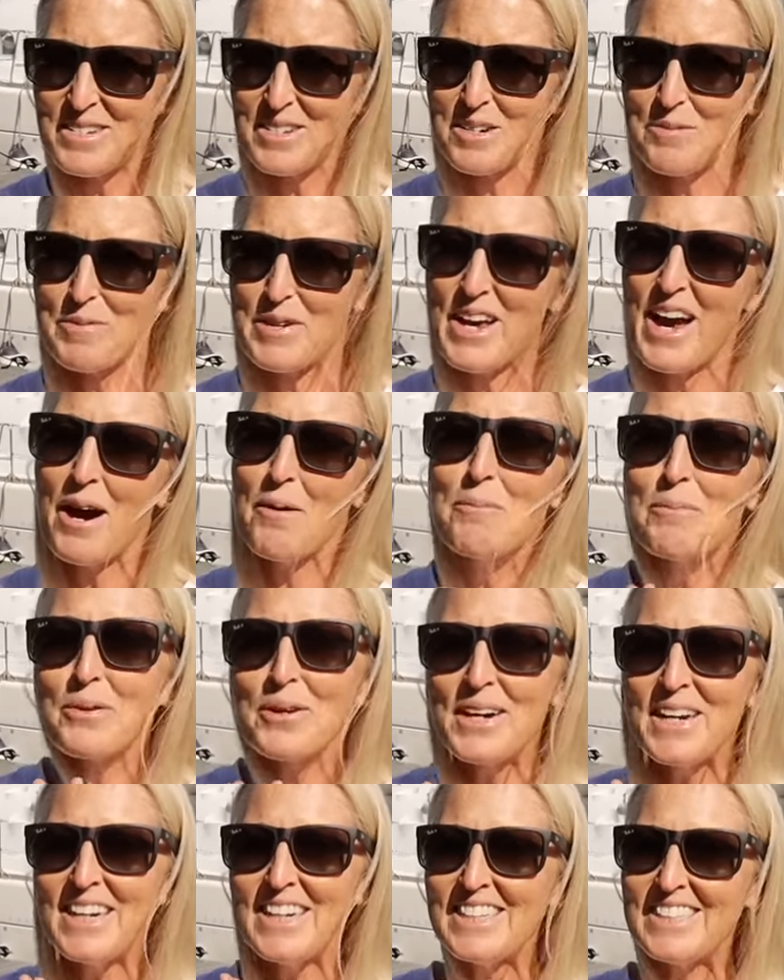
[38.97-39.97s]
gonna be how
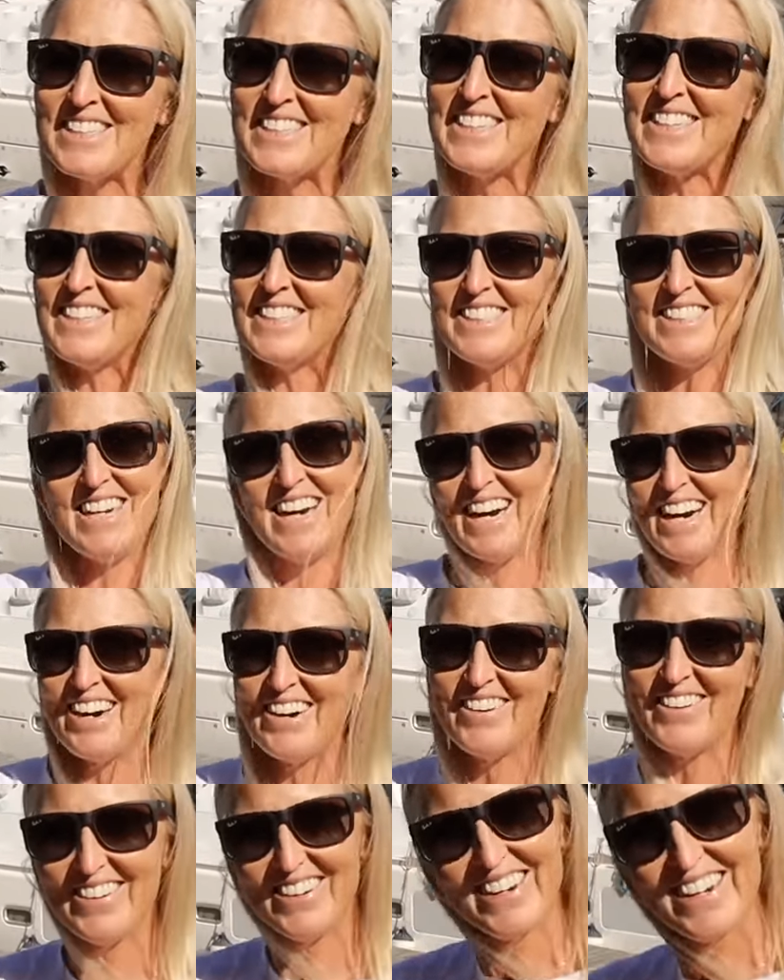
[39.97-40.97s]
pretty she is
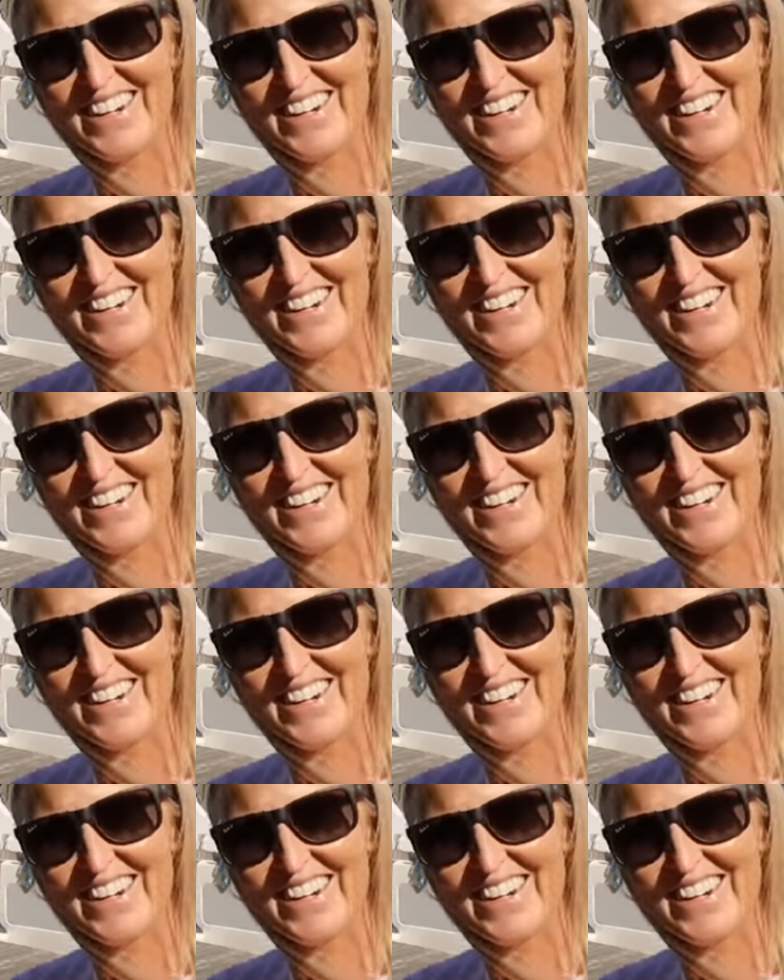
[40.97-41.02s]
now.